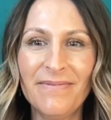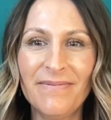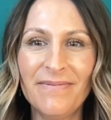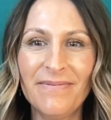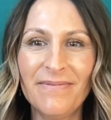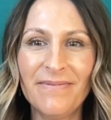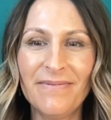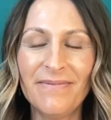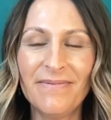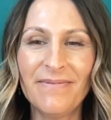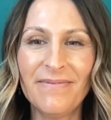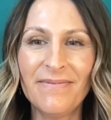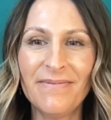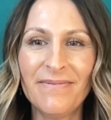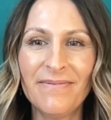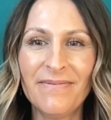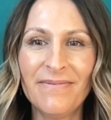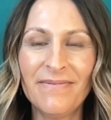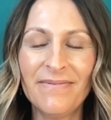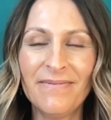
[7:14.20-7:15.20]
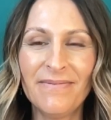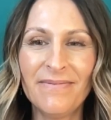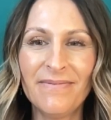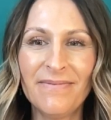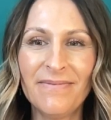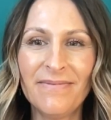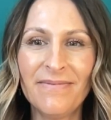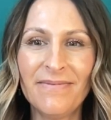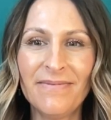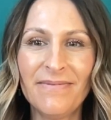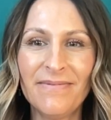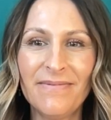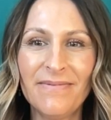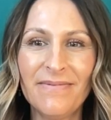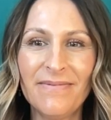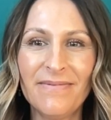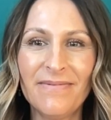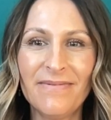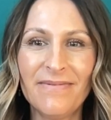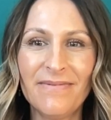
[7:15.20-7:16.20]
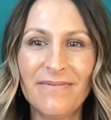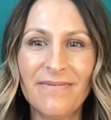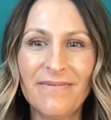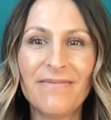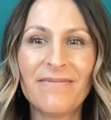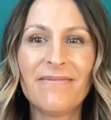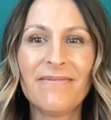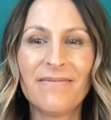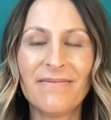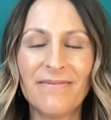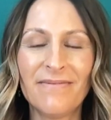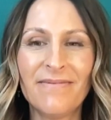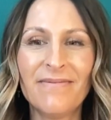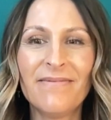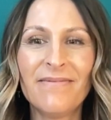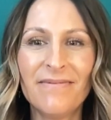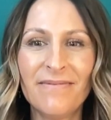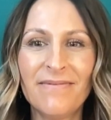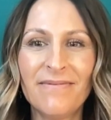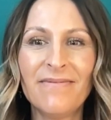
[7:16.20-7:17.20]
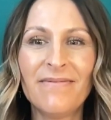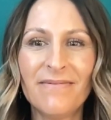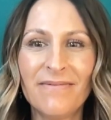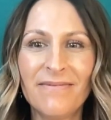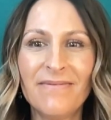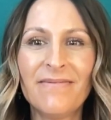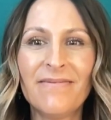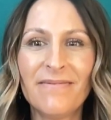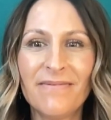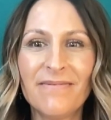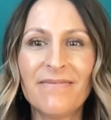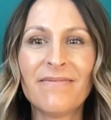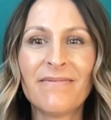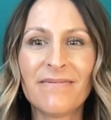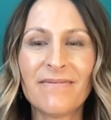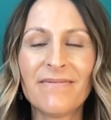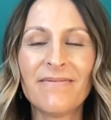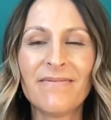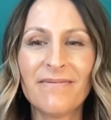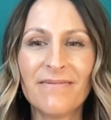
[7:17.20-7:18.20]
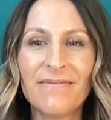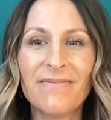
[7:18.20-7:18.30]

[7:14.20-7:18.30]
(not speaking)